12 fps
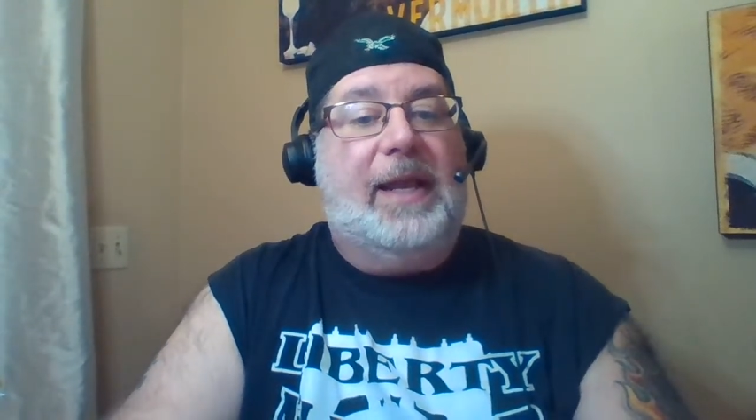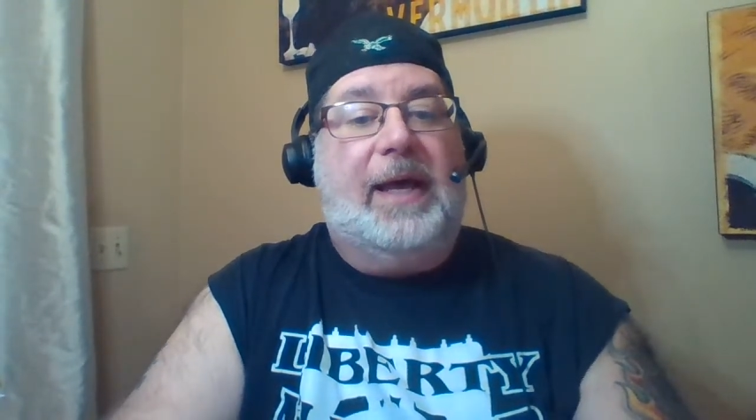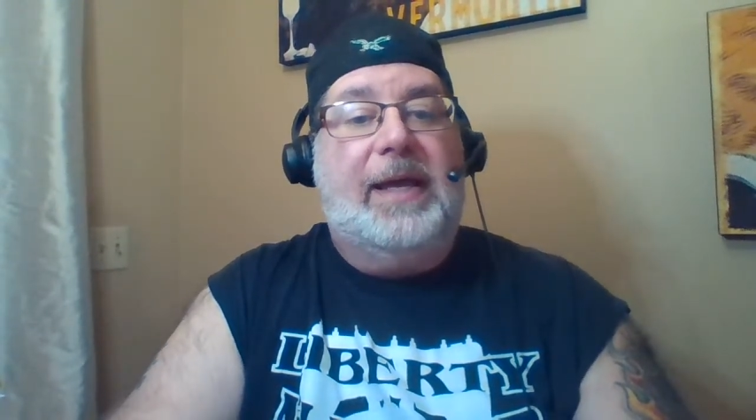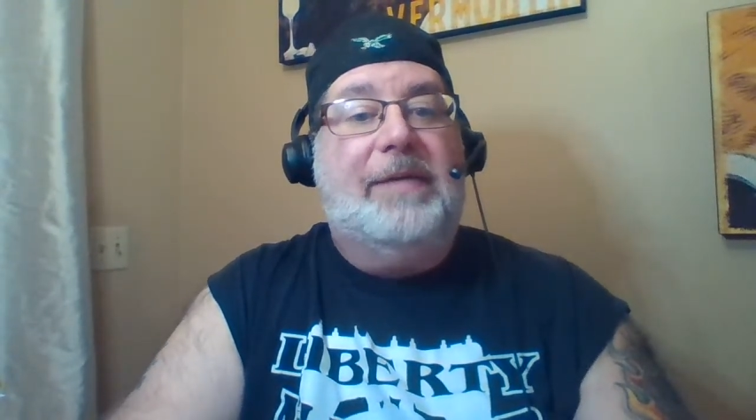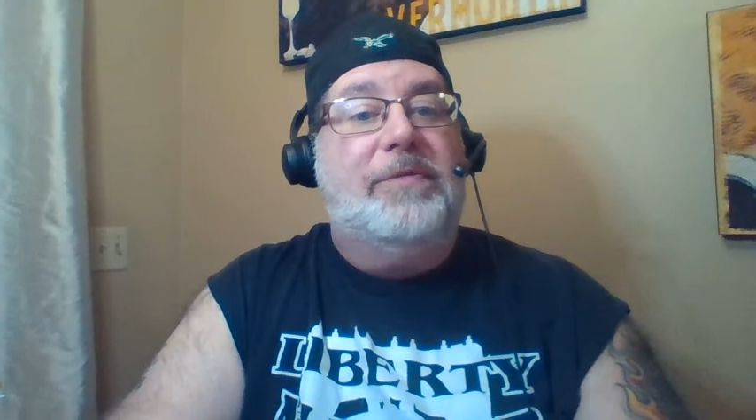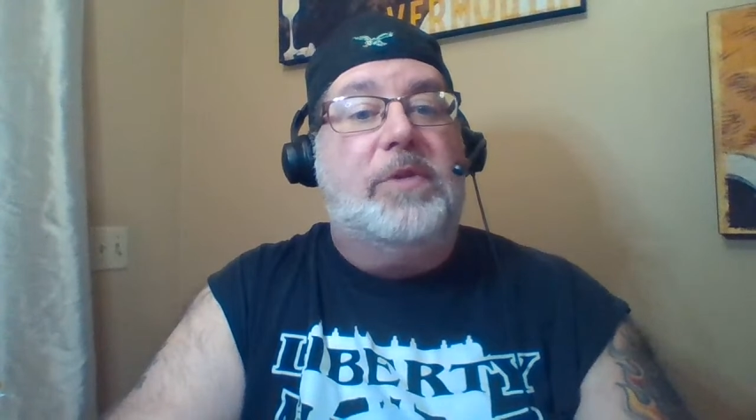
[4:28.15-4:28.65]
I
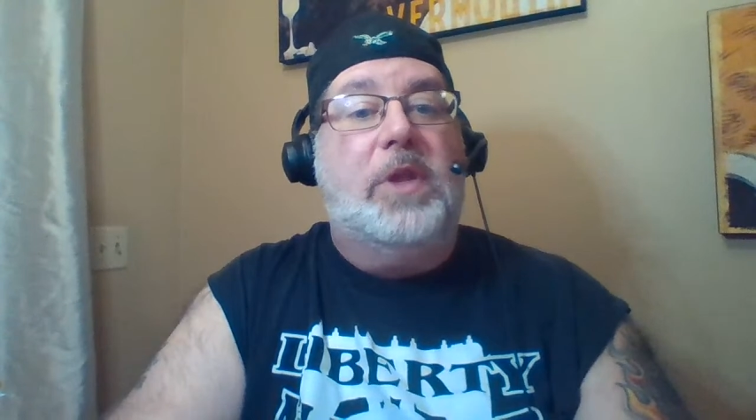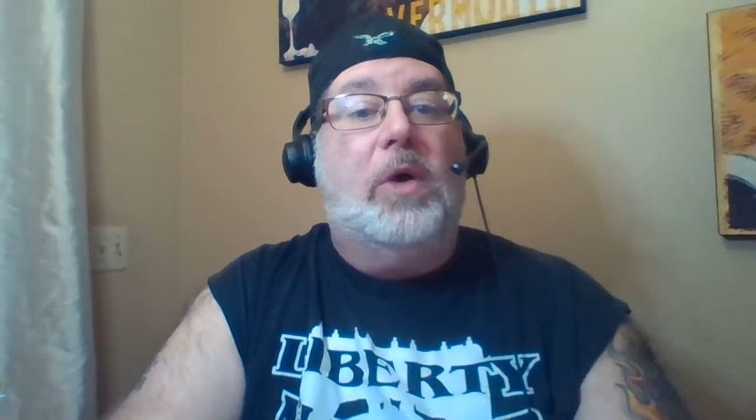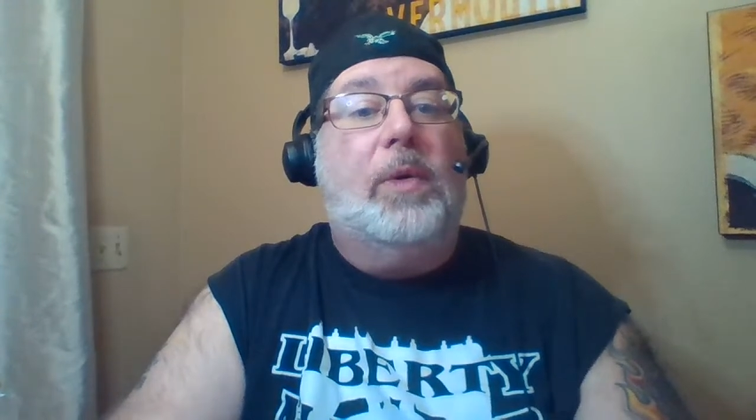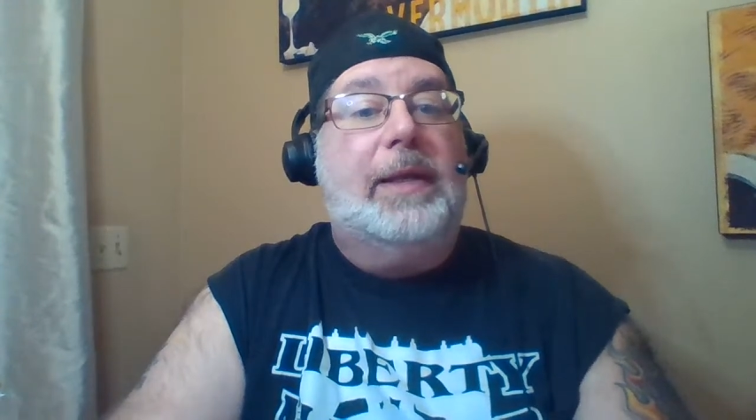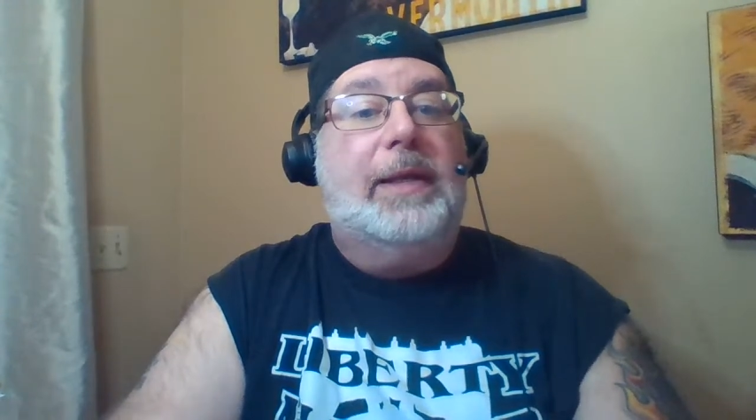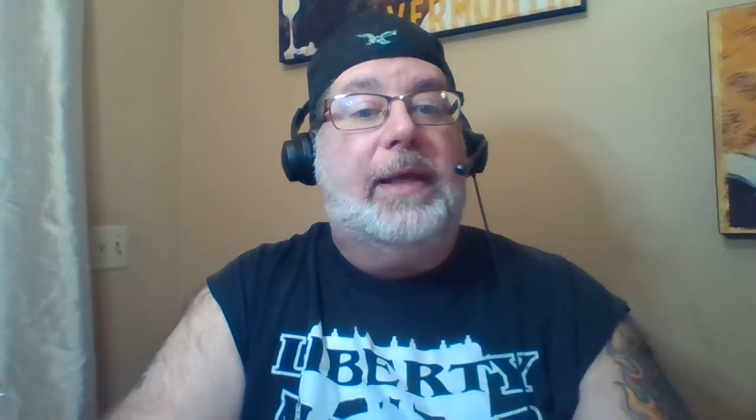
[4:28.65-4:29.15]
have no
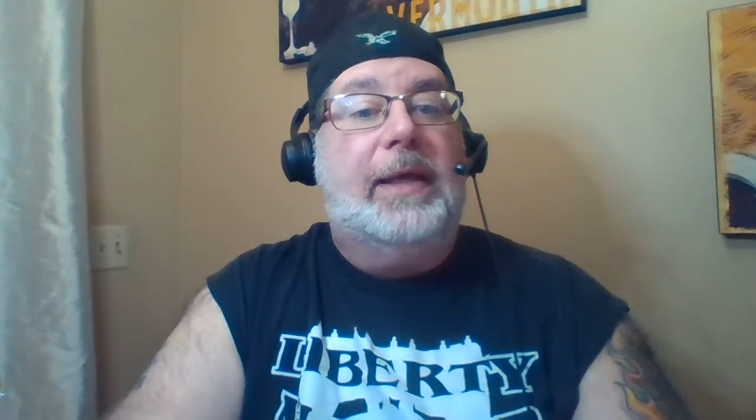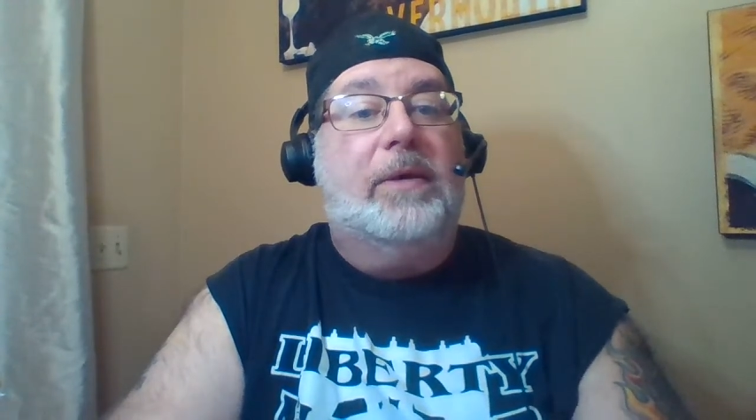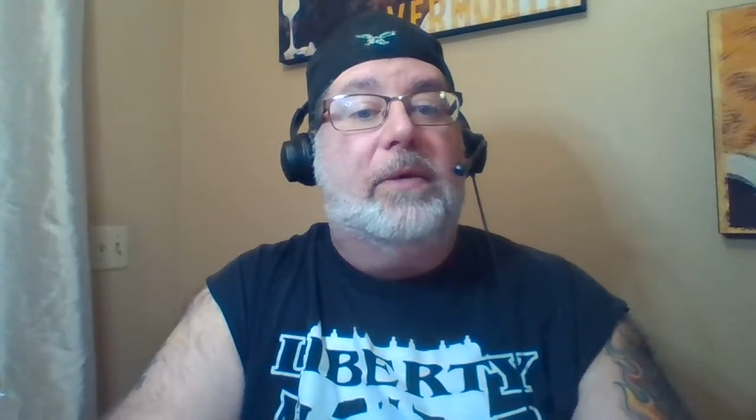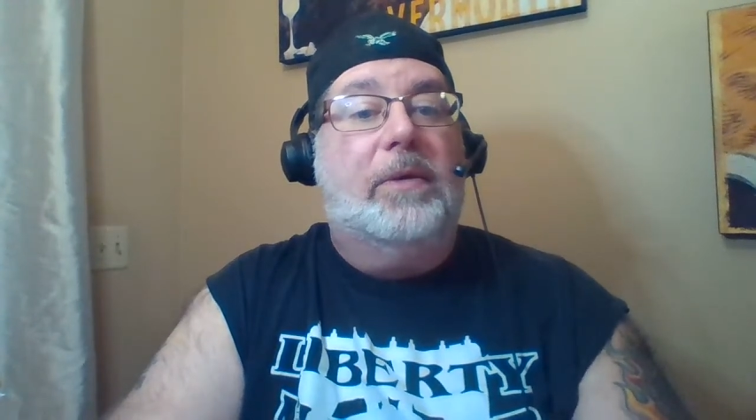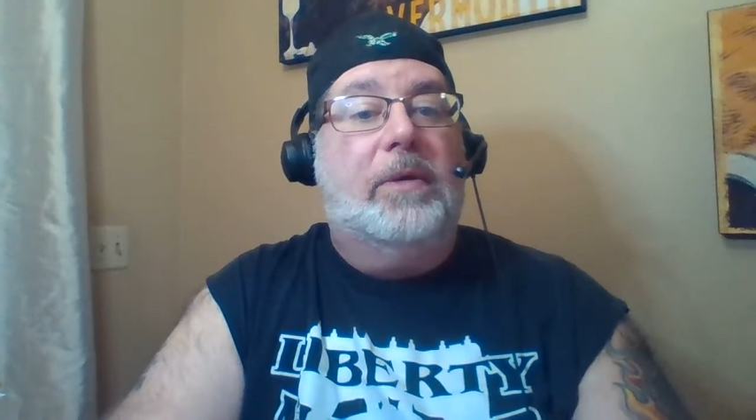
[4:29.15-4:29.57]
idea